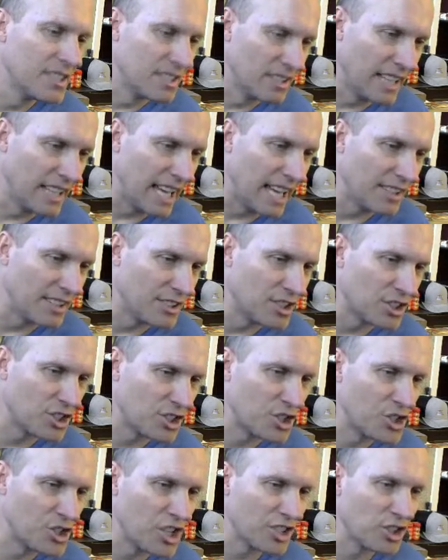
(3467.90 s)
Yeah,
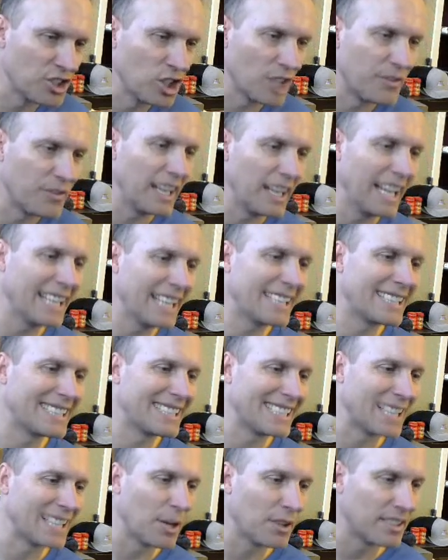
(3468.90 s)
just look for it
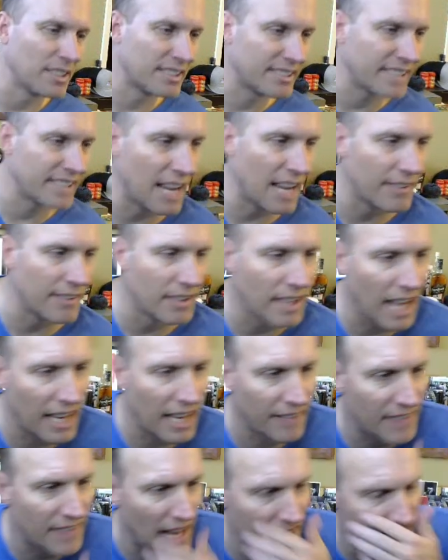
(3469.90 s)
to go to 7, and
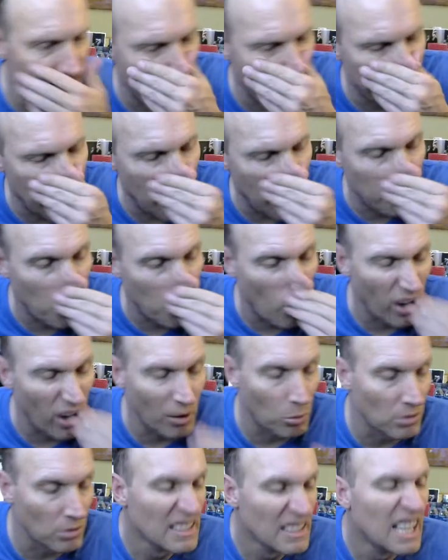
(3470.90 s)
at that point,
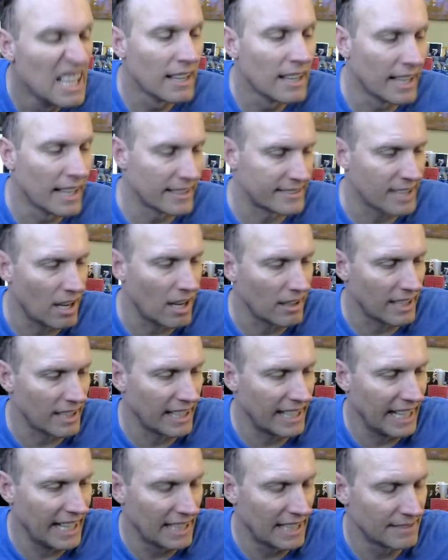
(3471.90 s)
let's talk
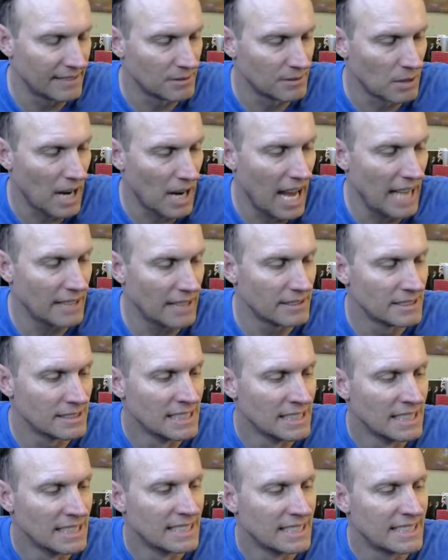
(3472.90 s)
again, right?
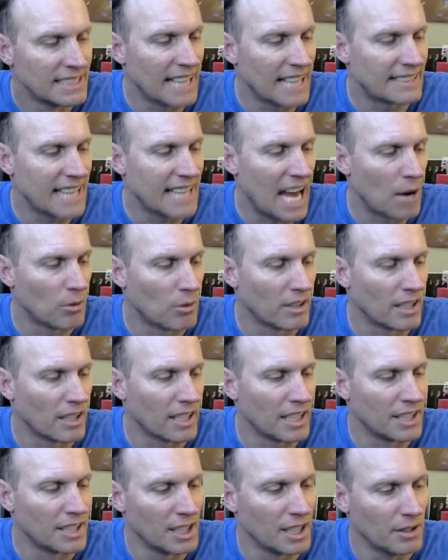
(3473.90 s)
That's how we're gonna
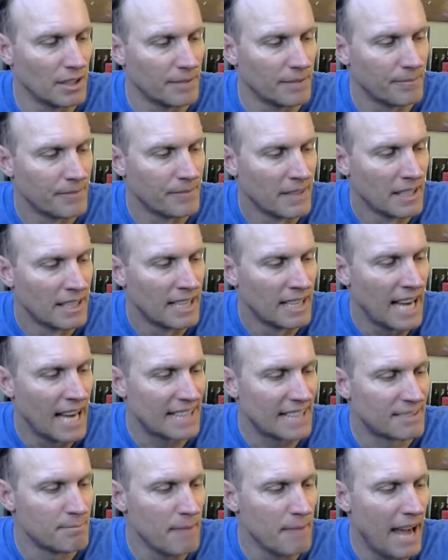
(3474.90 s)
do it.
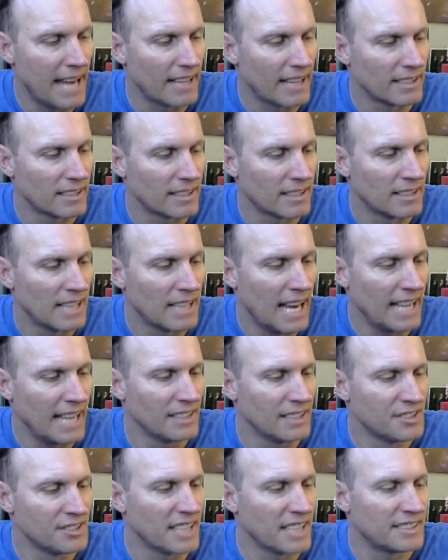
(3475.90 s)
That's man. Hey,
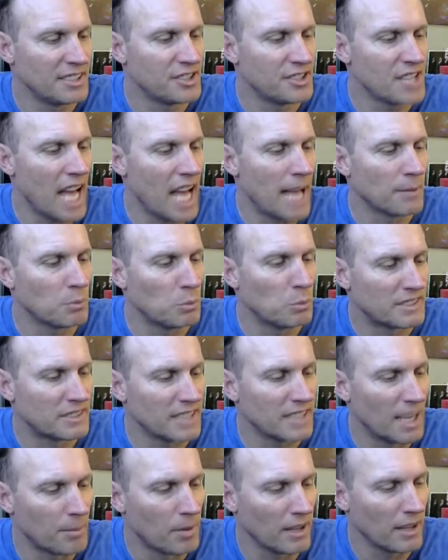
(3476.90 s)
Jesse James, what's
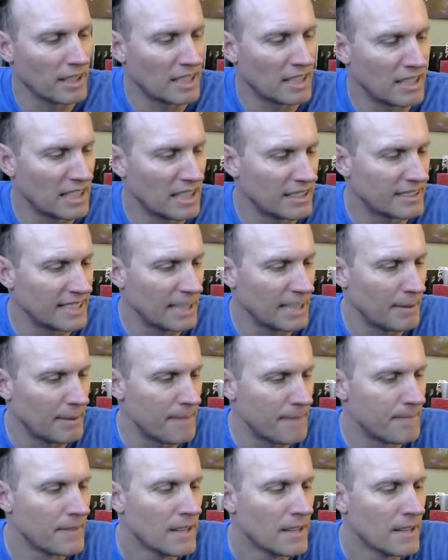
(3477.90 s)
up, brother? Good to see you, man.